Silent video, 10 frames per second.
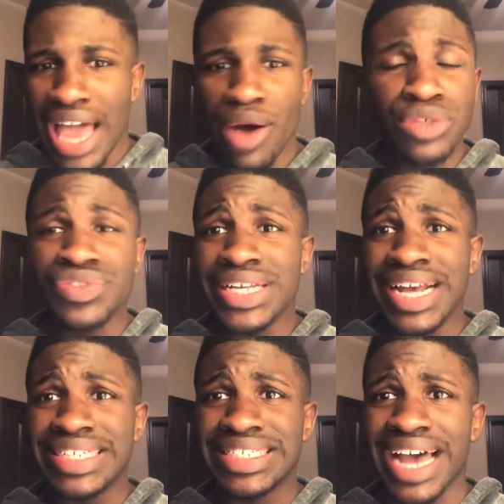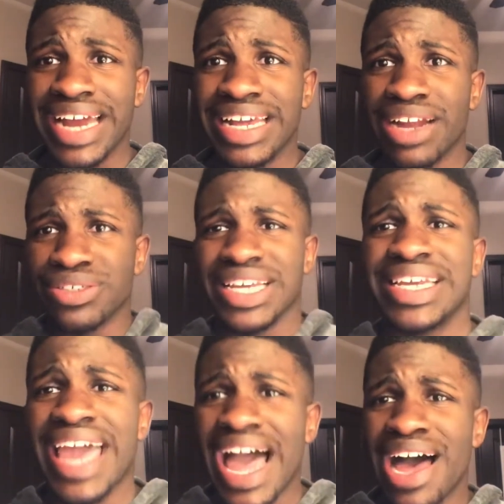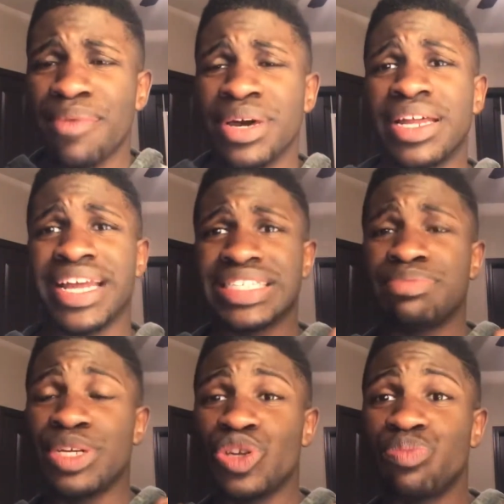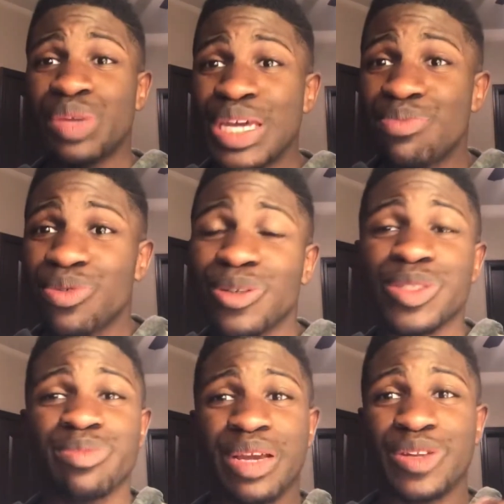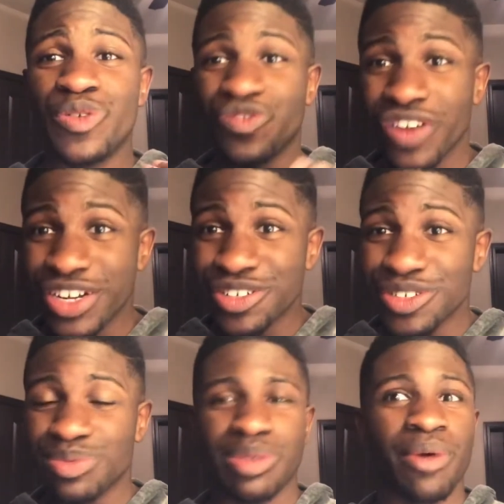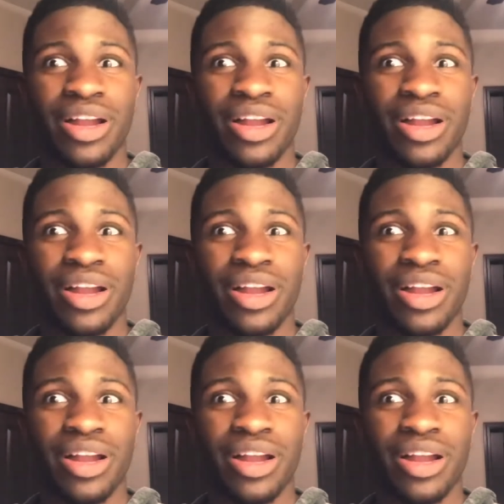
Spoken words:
I was really excited. I was like, yeah, I'm gonna get to meet new people, make new friend groups. I'm